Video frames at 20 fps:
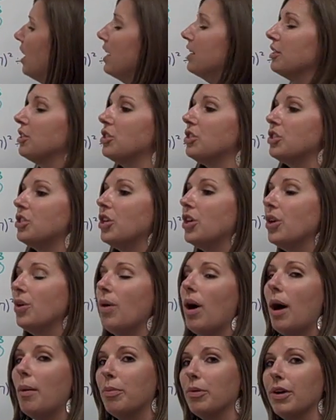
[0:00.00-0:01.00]
got 2
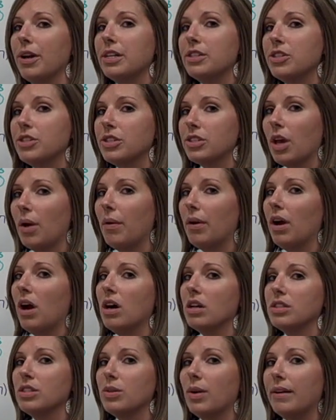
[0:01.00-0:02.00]
operations going
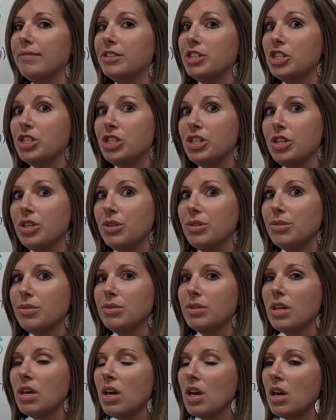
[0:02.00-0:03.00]
on, so I have to
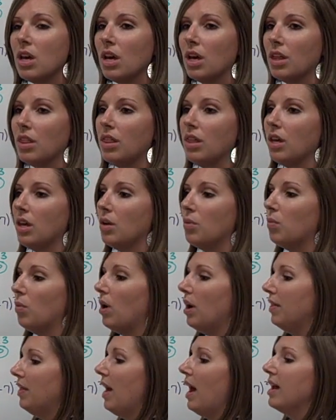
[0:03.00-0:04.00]
choose the
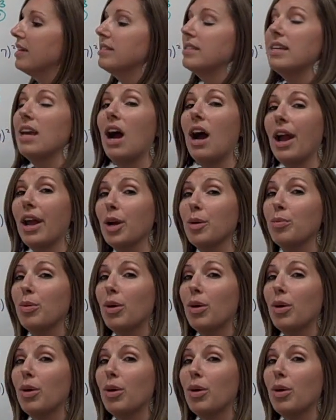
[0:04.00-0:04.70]
one that has the higher